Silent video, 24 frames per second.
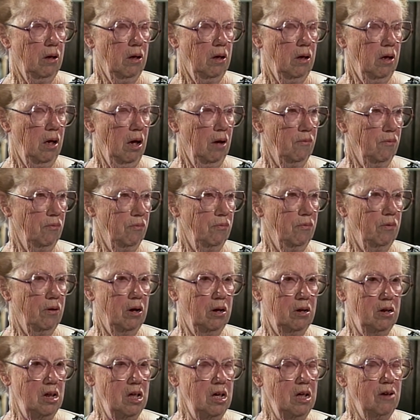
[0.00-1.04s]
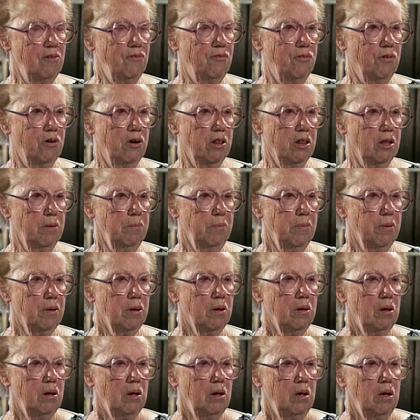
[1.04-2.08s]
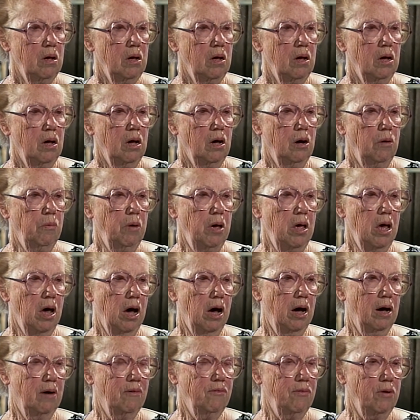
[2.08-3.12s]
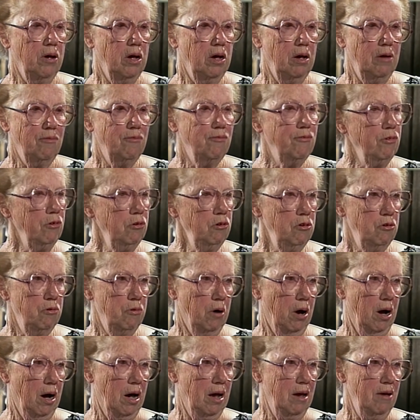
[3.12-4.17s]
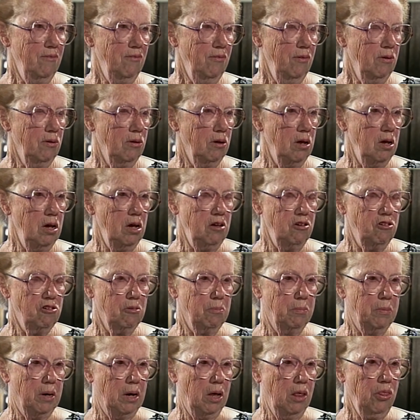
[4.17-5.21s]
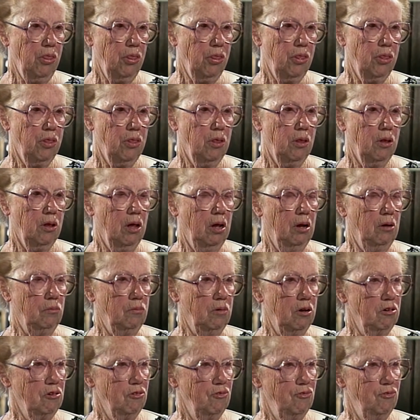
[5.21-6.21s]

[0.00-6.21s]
have a need for them. We have a food drive each month in which